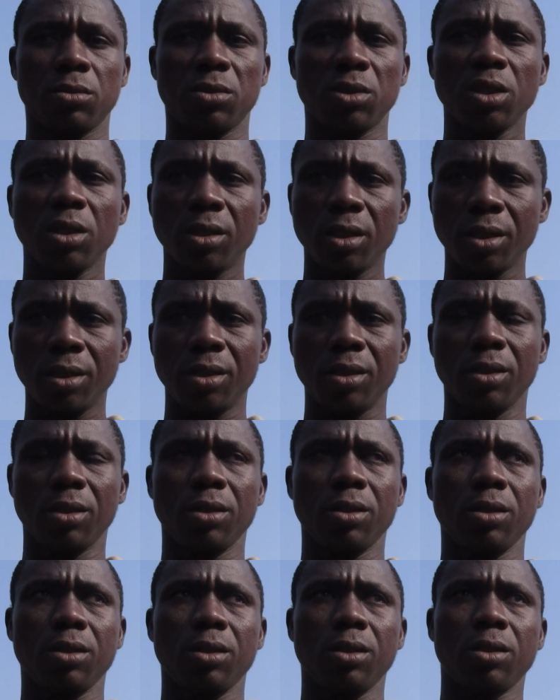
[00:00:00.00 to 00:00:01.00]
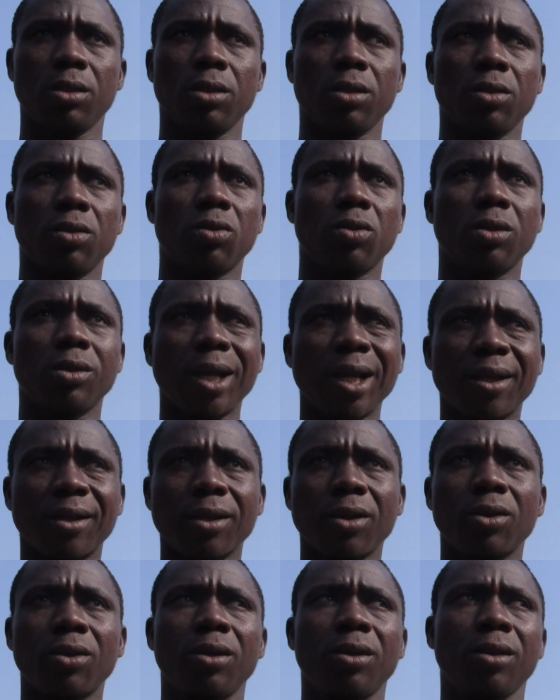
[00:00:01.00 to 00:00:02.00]
Then they. Right
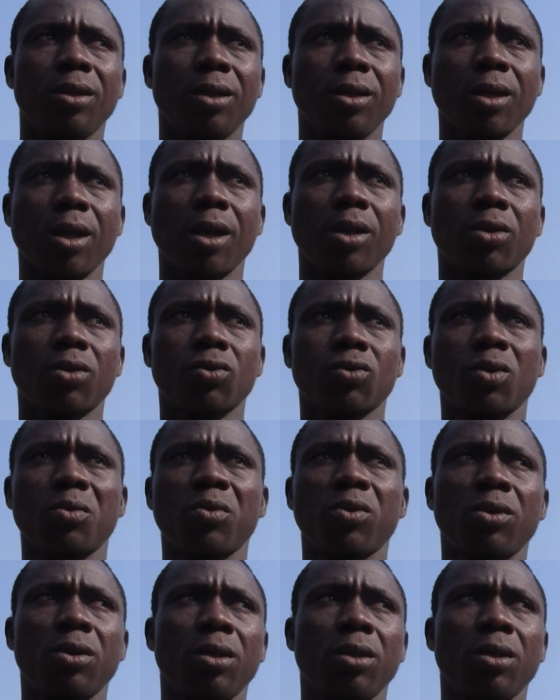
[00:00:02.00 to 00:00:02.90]
now, they didn't ask some more.